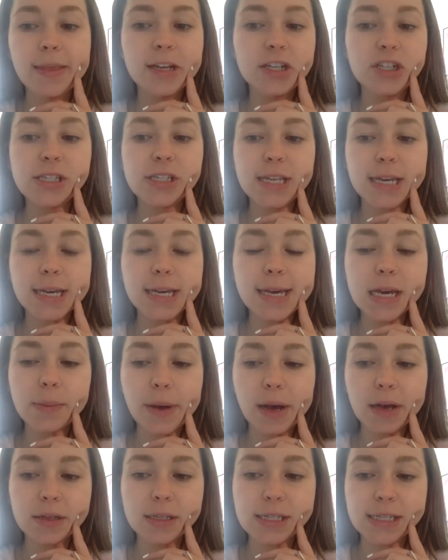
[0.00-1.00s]
then just thinking
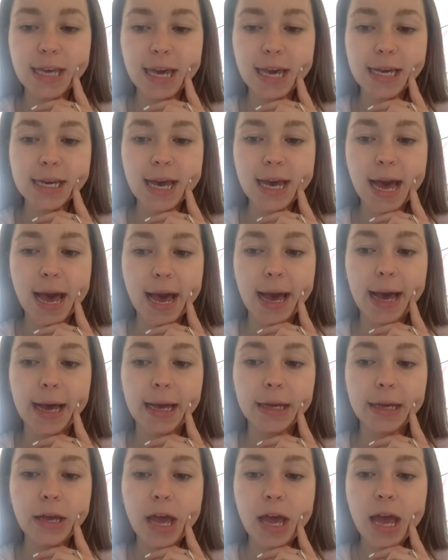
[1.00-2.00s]
about
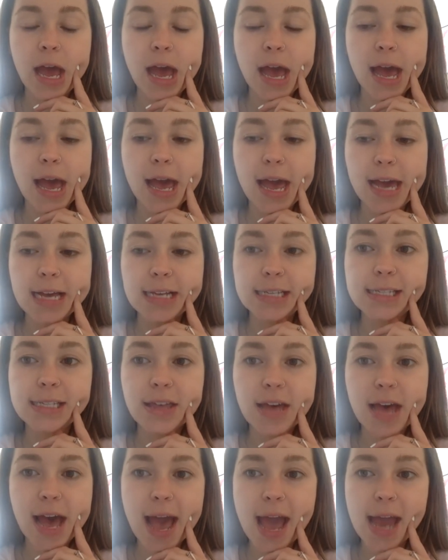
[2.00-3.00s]
skincare, is
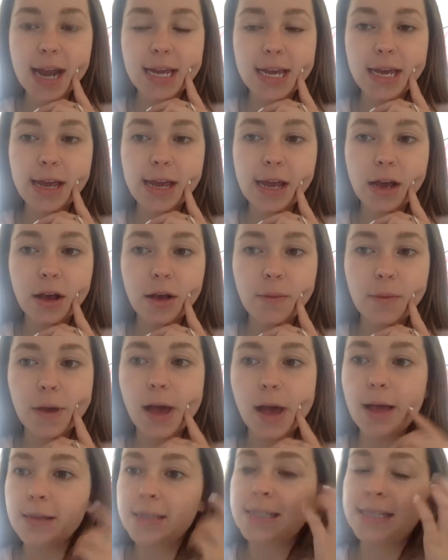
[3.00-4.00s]
there any,
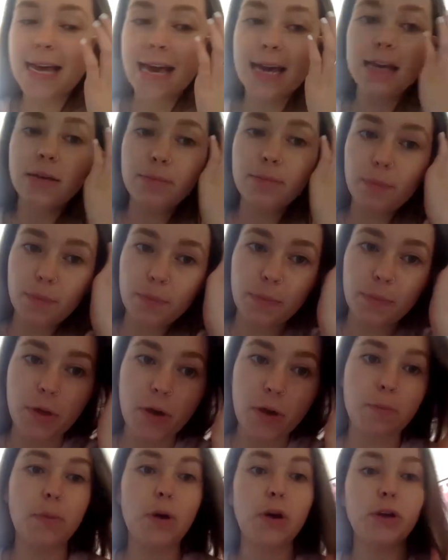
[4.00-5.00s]
say
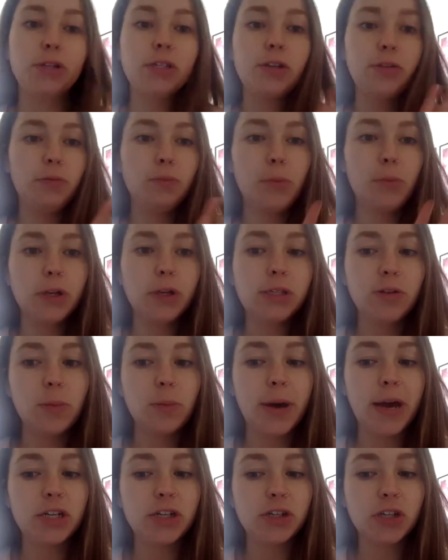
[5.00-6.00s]
that most of most of the
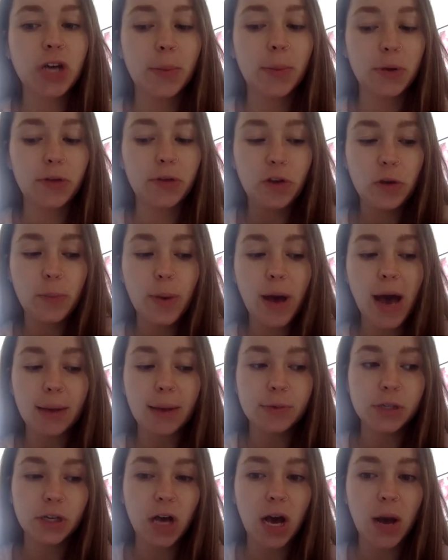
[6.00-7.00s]
patients coming for you
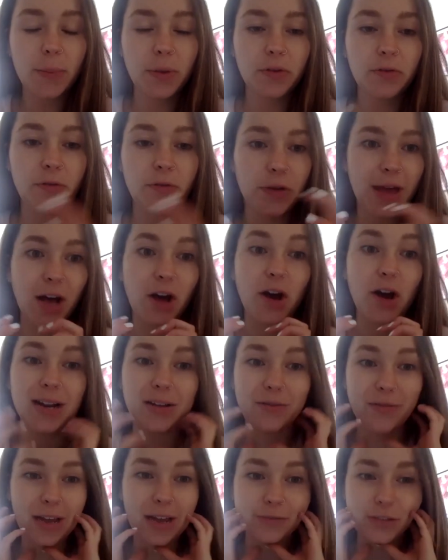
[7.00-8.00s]
perhaps are coming for that kind
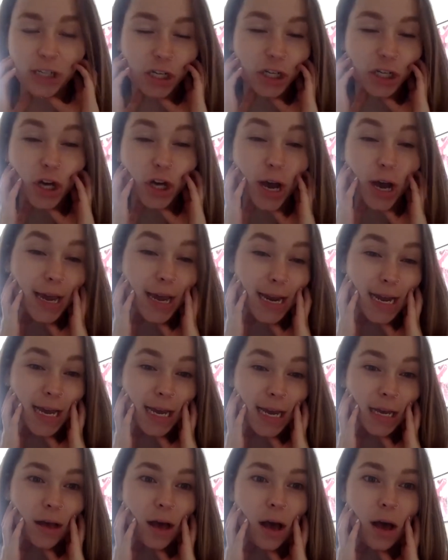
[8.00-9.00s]
of lifting and
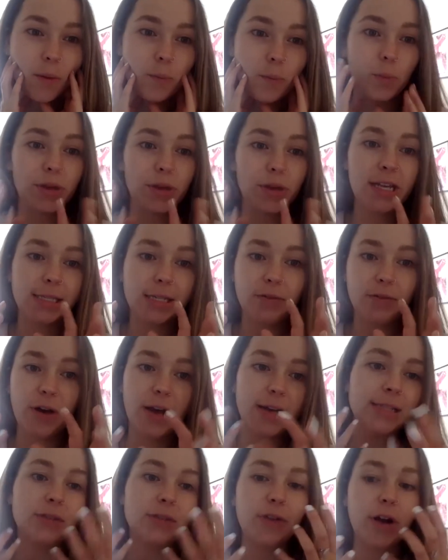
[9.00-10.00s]
tightening um, with this
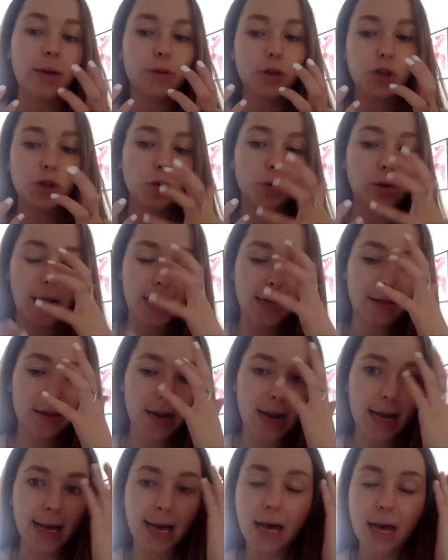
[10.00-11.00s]
device around the jawline and the
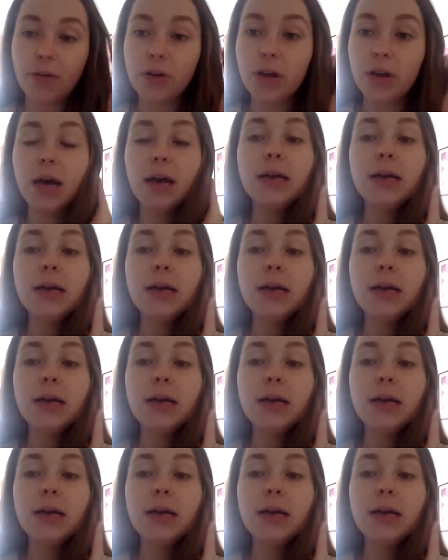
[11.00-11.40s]
neck area.